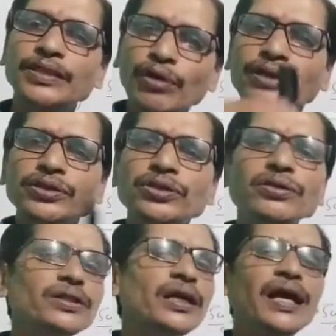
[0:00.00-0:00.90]
You
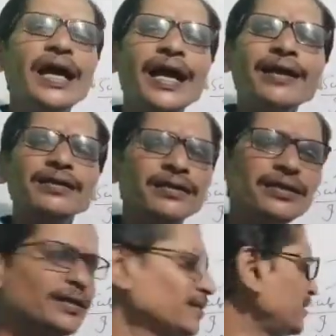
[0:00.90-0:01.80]
understood?
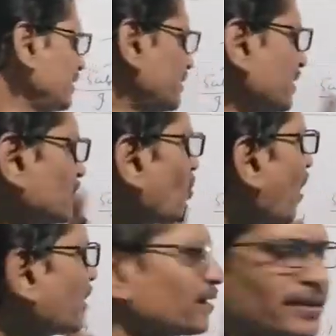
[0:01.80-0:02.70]
And this is
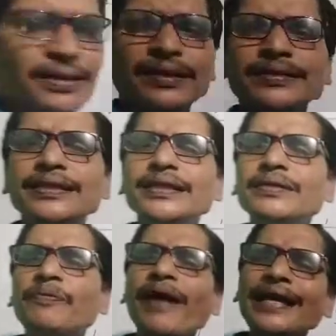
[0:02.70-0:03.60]
what
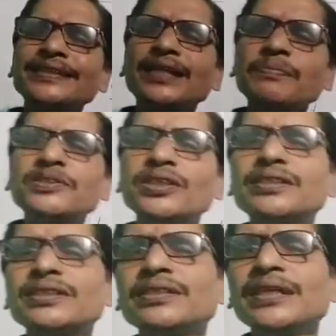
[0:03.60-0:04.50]
the first of
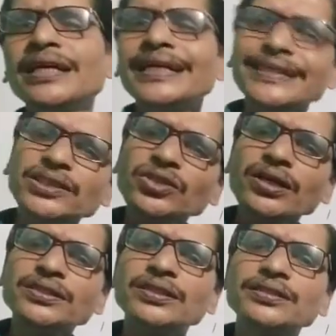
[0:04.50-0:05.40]
such
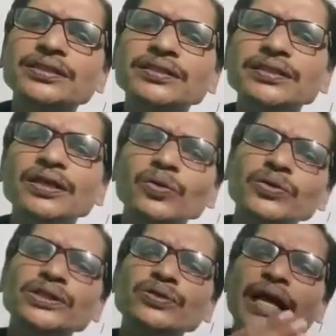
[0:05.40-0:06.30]
instructions
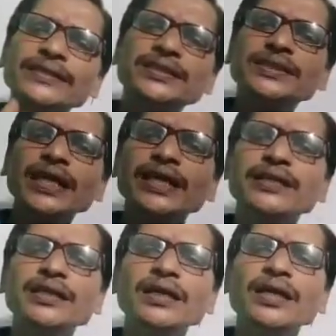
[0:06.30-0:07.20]
we should
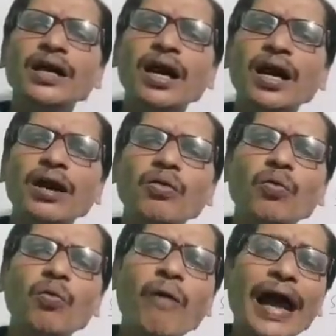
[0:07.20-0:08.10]
understand
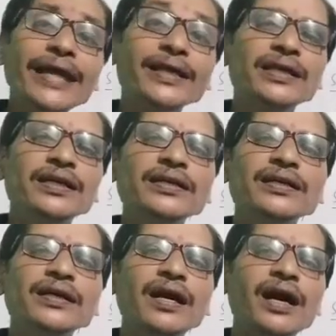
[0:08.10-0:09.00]

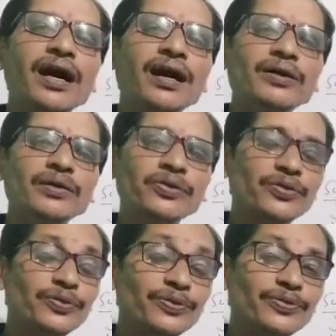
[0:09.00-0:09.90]
while
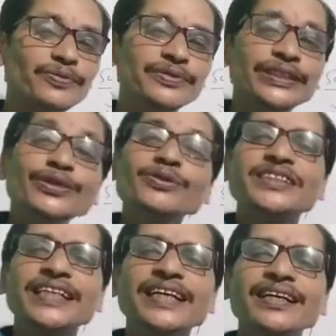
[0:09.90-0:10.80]

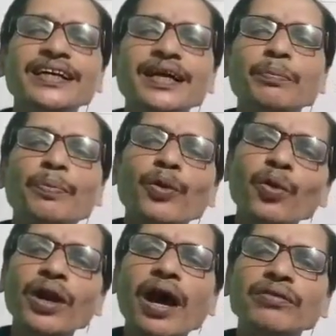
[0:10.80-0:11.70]
using
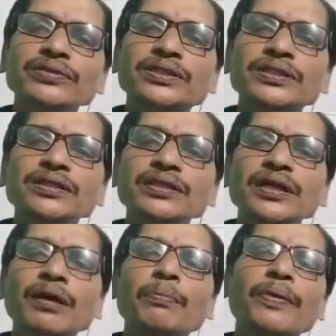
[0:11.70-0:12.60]
pronouns
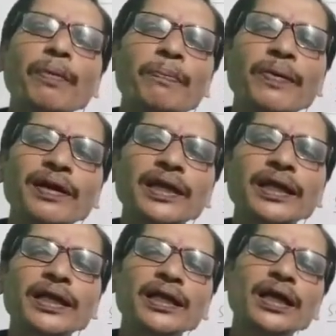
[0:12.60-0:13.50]

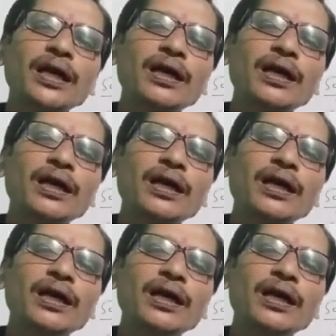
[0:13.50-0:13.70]
properly,